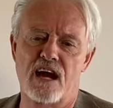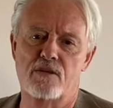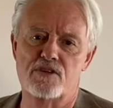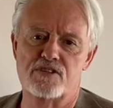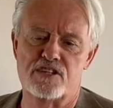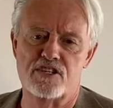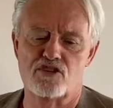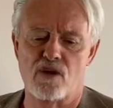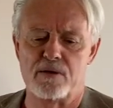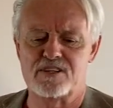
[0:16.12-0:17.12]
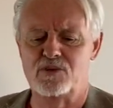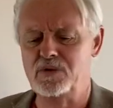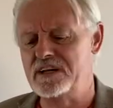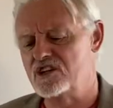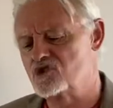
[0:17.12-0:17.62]
those things interact. Because I
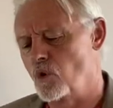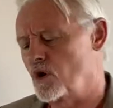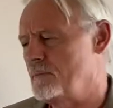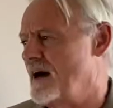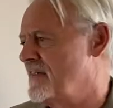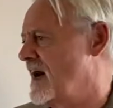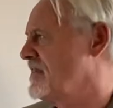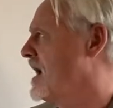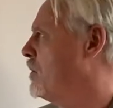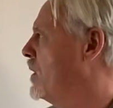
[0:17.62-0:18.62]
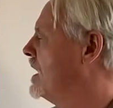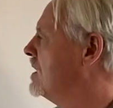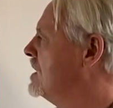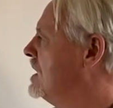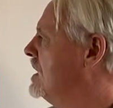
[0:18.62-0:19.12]
really didn't talk about that well.